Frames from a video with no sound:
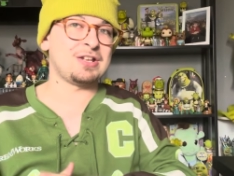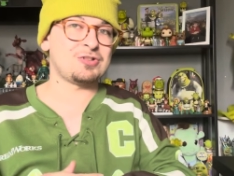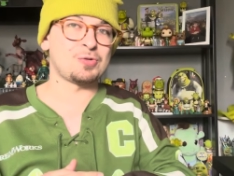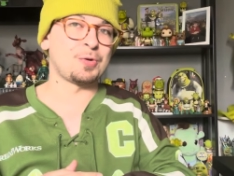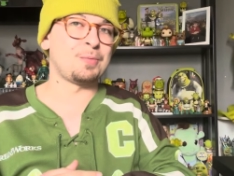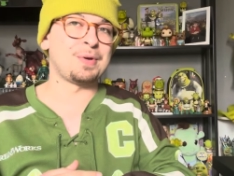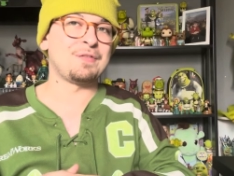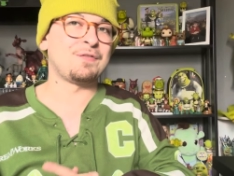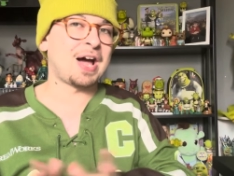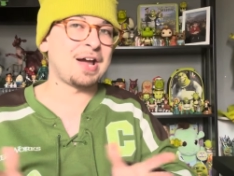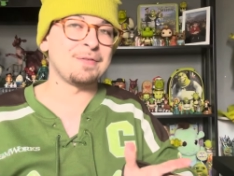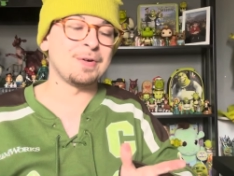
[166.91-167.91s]
It sort of went
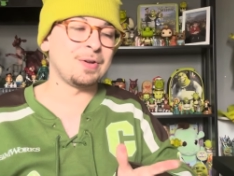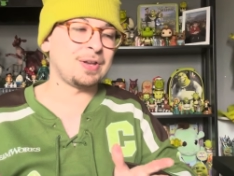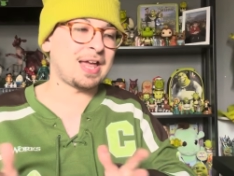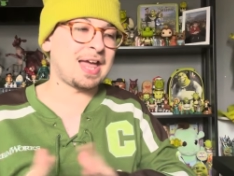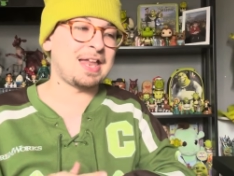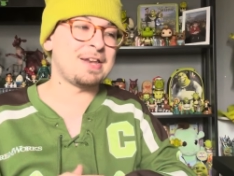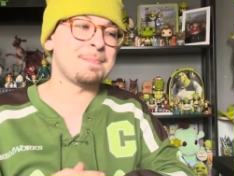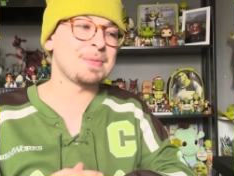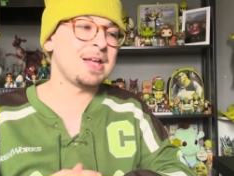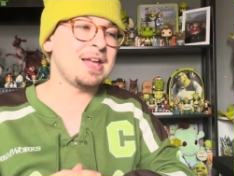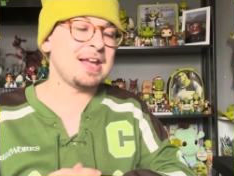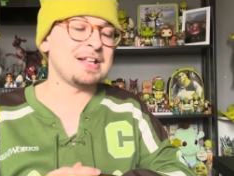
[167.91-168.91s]
viral, and
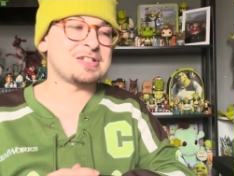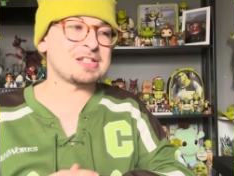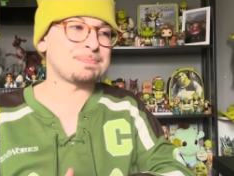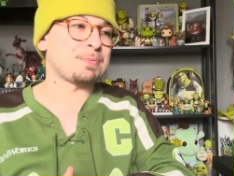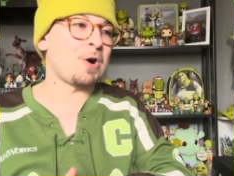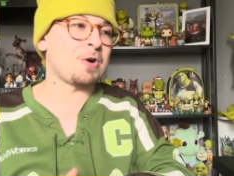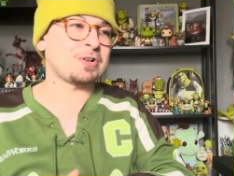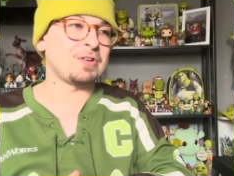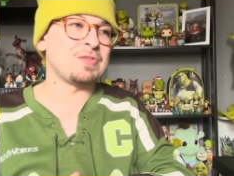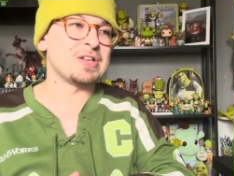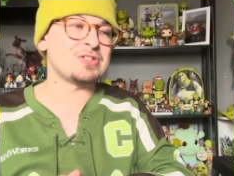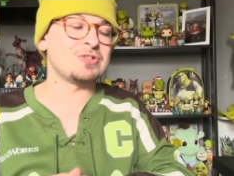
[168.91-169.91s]
it sparked
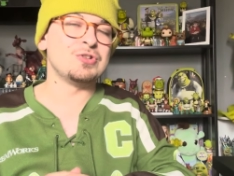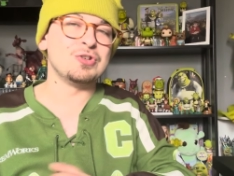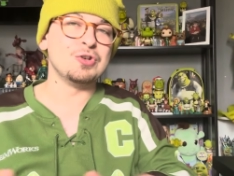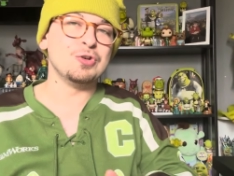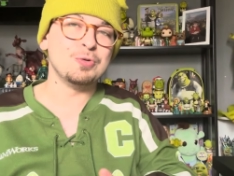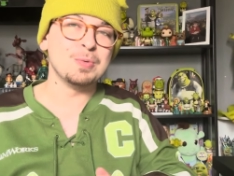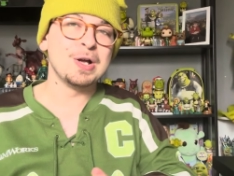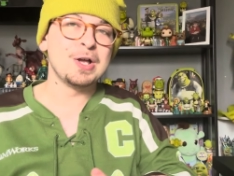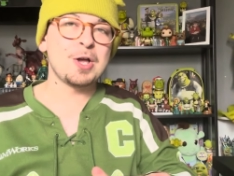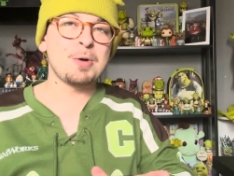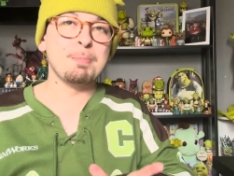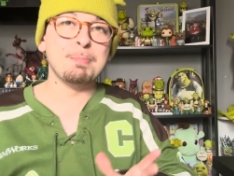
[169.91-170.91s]
this new
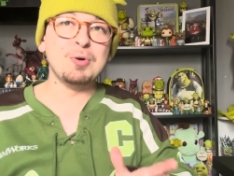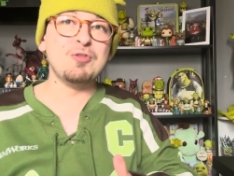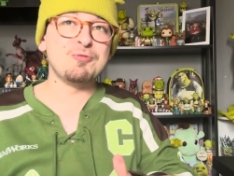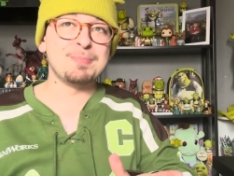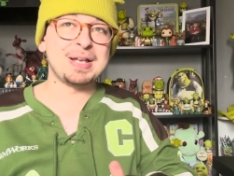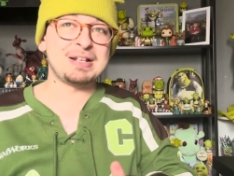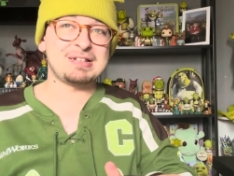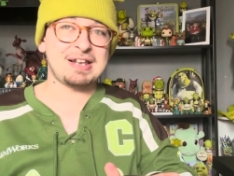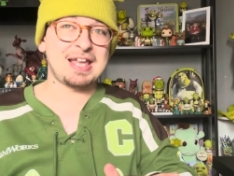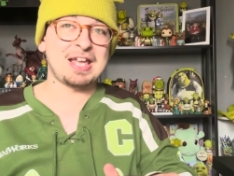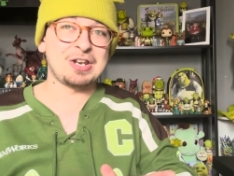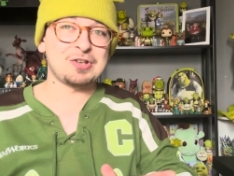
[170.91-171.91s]
movement
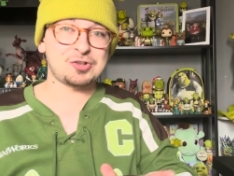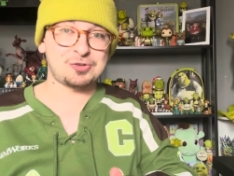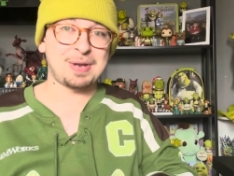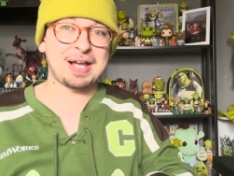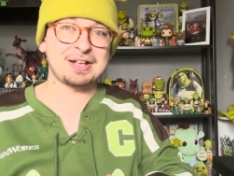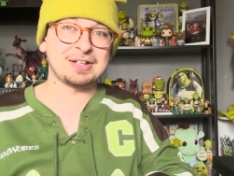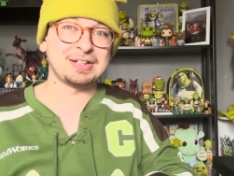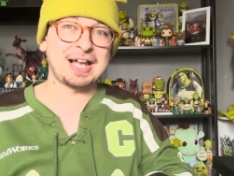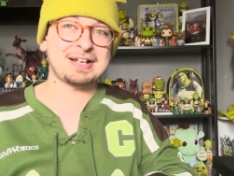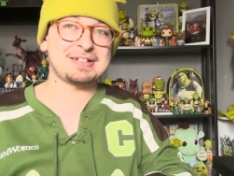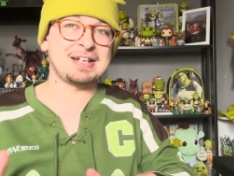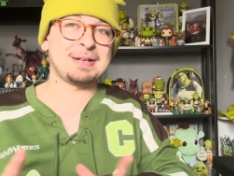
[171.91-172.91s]
in Shrek
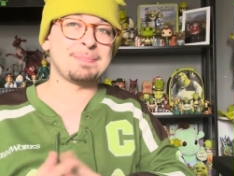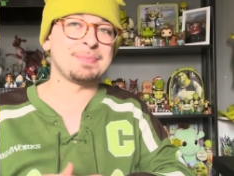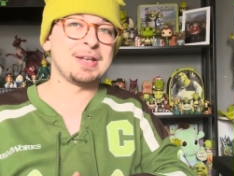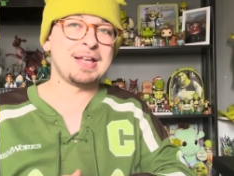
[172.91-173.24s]
collecting,